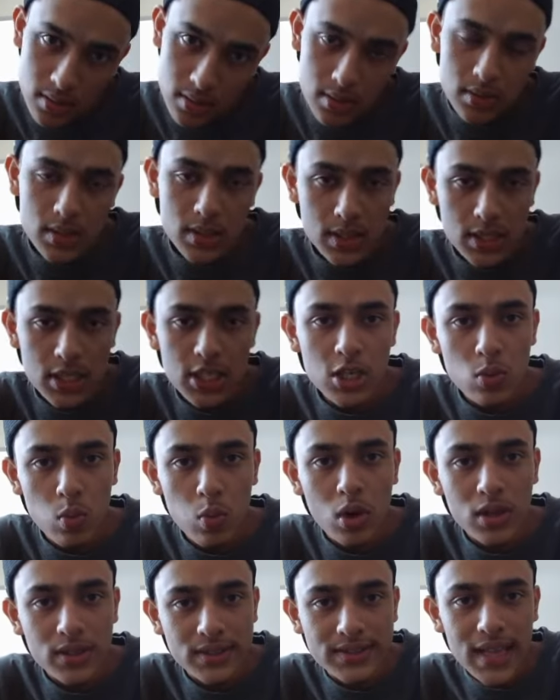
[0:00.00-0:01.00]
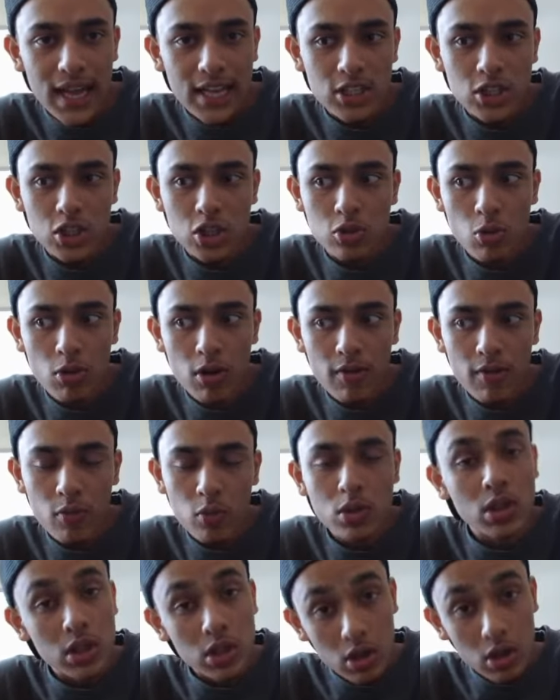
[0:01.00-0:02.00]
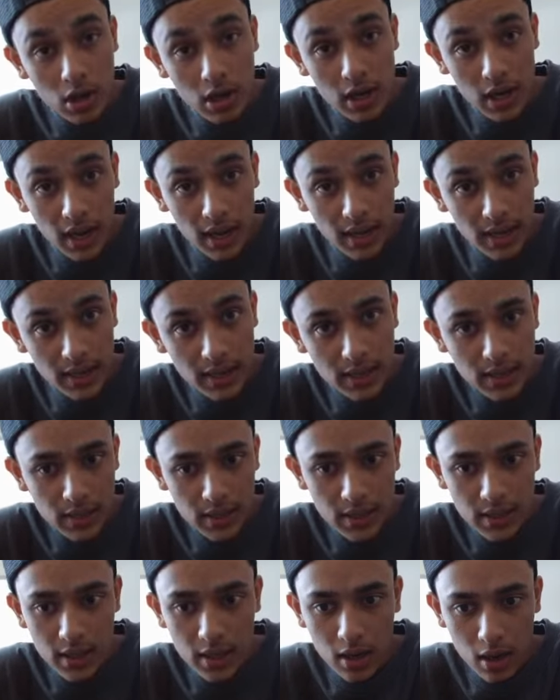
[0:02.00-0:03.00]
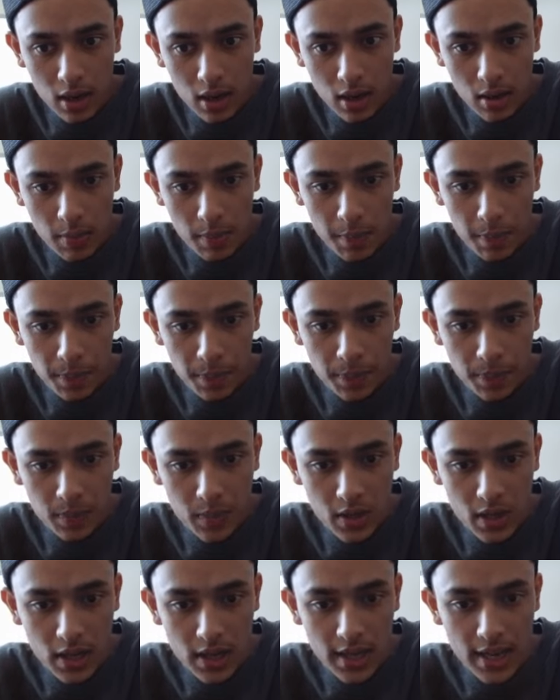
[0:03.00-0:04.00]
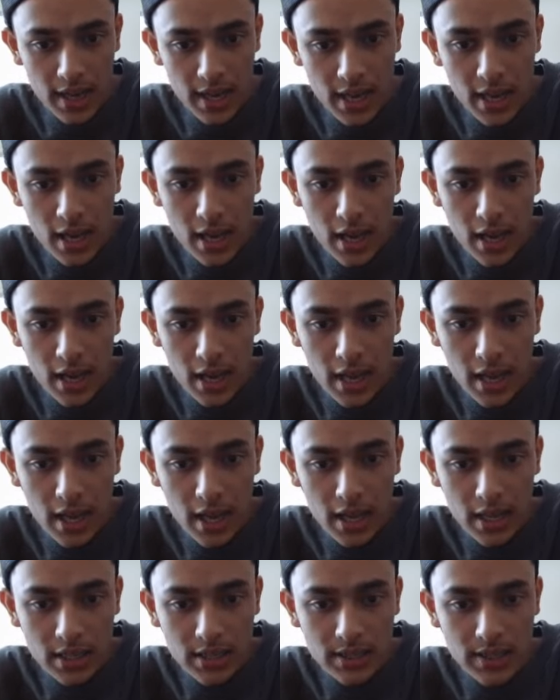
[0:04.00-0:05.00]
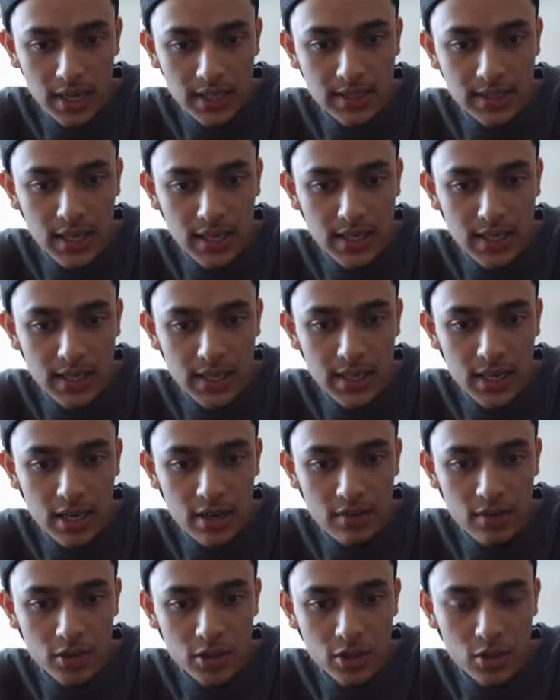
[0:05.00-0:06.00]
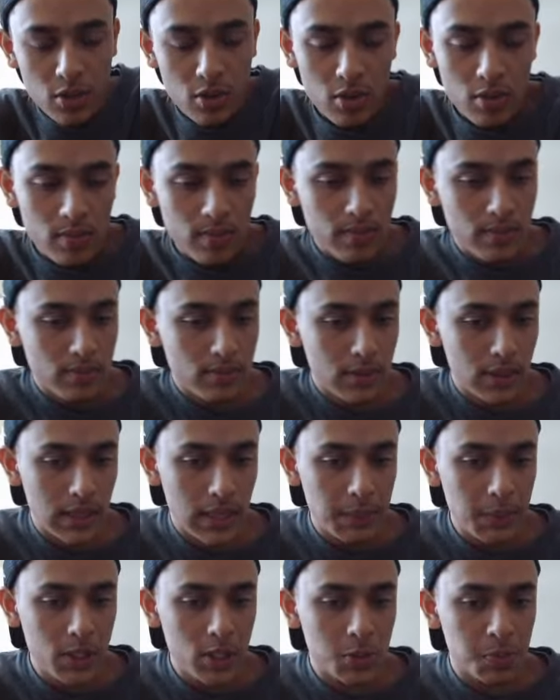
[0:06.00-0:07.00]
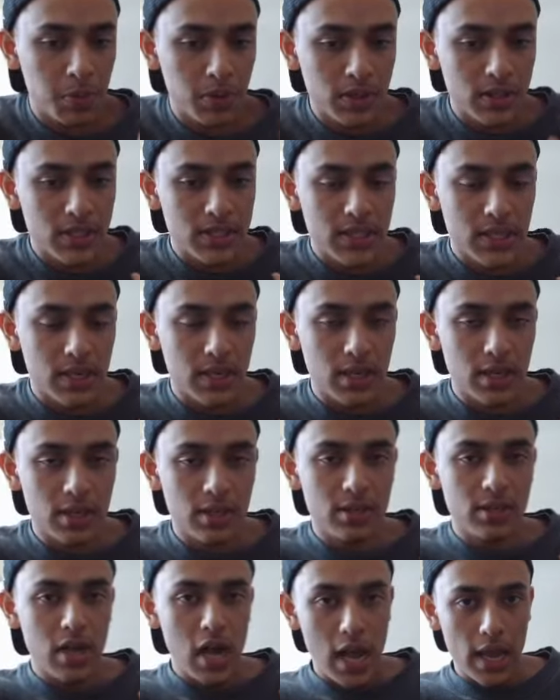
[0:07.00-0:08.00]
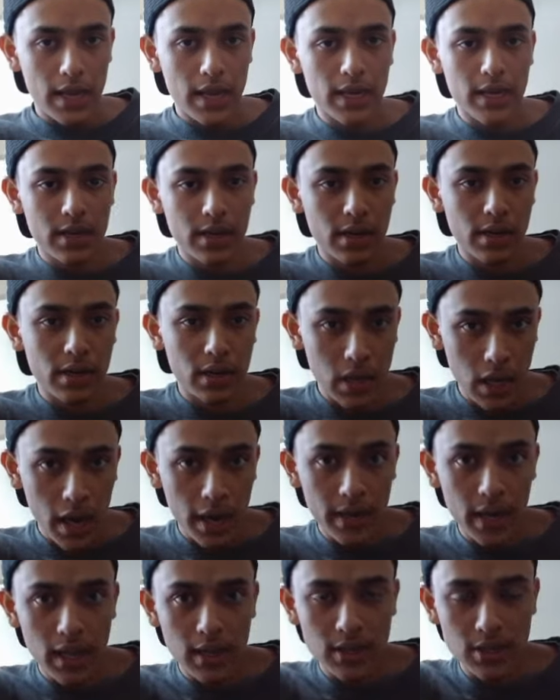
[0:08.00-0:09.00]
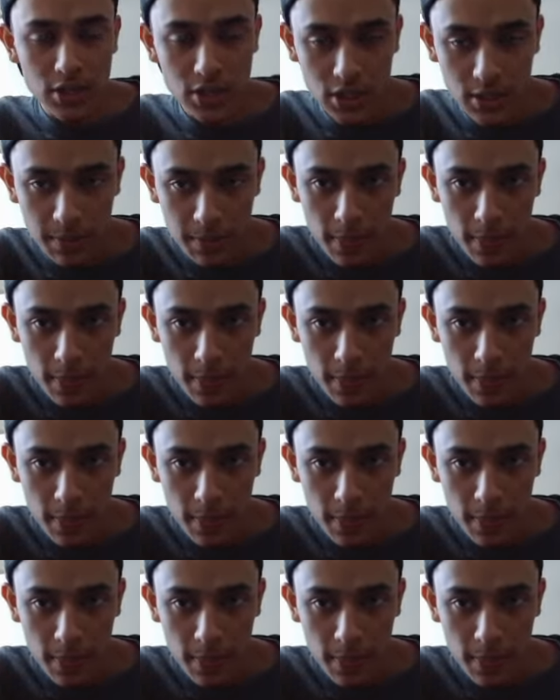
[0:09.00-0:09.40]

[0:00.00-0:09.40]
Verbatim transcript: see what that sort of would look like. Um, dissecting an individual, let me just put this in a in an analogy.